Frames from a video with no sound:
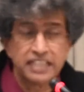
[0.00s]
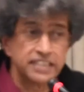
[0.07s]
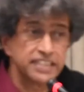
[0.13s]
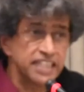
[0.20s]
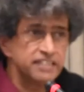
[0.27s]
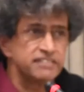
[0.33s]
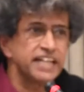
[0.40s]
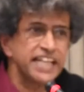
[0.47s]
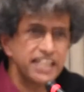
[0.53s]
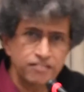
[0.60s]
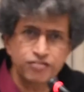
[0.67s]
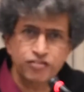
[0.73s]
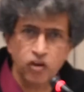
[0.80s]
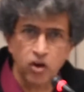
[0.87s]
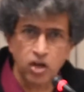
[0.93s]
Did
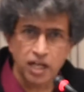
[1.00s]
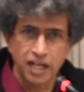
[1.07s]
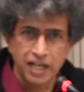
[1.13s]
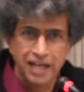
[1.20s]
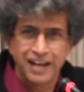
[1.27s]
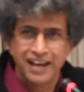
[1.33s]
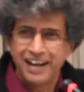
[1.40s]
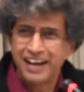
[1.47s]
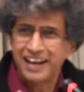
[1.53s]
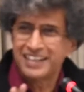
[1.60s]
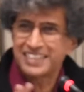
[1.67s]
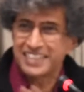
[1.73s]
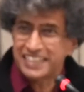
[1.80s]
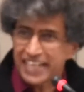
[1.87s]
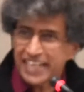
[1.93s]
rainfall
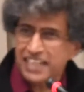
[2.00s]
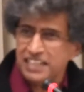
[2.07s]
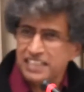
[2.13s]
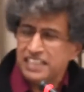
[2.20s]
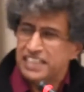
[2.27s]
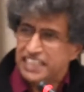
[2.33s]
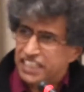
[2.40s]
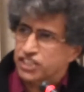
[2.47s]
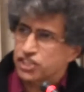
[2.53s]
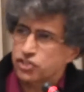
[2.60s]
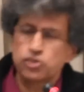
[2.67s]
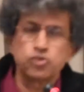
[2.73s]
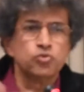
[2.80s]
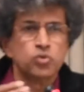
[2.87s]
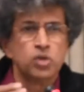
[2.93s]
directly lead
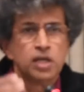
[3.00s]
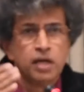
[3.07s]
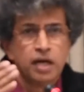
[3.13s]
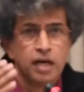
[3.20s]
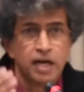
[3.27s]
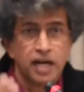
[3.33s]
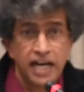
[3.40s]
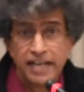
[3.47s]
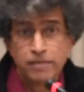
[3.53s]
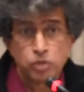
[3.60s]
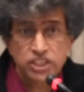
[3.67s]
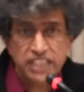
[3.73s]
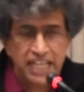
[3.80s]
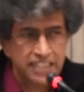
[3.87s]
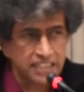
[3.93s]
to high
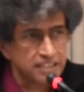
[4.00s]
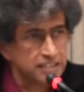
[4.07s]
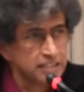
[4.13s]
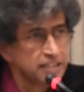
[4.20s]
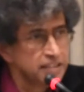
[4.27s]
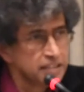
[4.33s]
mortality?